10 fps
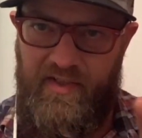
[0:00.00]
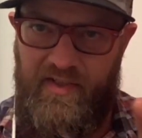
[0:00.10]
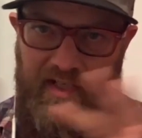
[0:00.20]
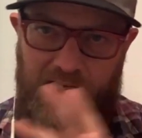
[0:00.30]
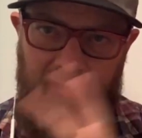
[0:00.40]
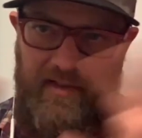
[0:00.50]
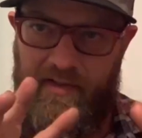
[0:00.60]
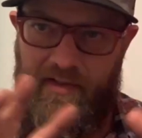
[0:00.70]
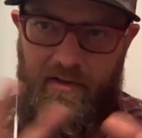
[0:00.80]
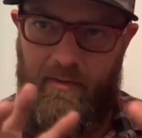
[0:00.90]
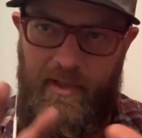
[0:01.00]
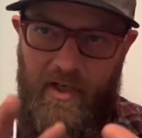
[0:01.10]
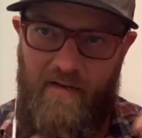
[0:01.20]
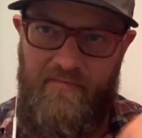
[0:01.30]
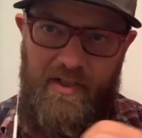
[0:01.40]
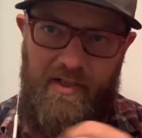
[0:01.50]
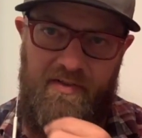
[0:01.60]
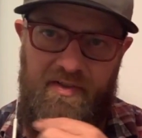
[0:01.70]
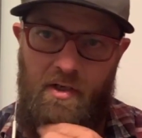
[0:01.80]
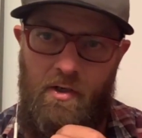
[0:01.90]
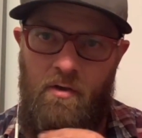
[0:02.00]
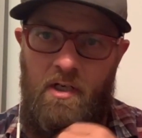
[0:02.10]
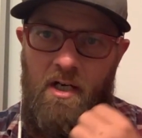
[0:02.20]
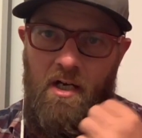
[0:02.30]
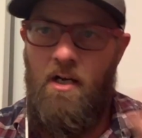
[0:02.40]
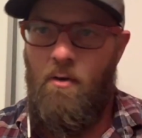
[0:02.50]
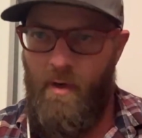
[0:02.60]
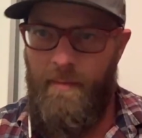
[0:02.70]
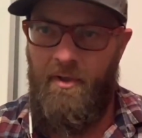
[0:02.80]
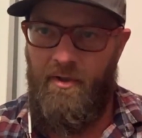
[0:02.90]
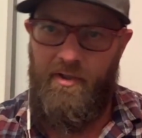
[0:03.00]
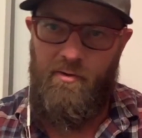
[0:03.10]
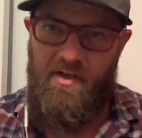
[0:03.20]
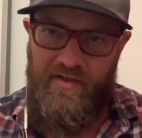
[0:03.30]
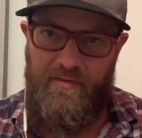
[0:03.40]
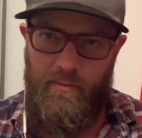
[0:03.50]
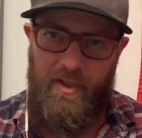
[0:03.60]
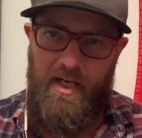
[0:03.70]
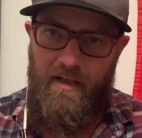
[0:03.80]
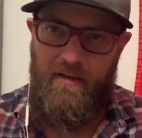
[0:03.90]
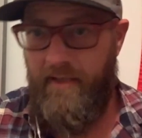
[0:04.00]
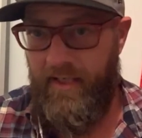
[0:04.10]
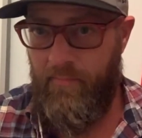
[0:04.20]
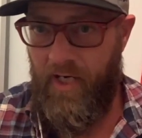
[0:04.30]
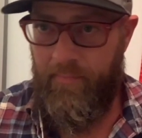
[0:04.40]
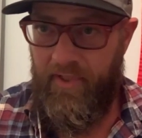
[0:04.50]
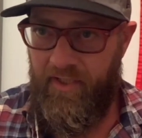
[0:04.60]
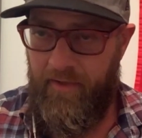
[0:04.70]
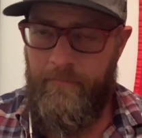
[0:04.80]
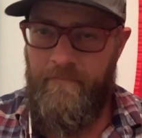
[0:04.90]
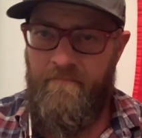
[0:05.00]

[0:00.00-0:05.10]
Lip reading: The scaling's a little bit off there, so women are going to crush this workout, in my opinion,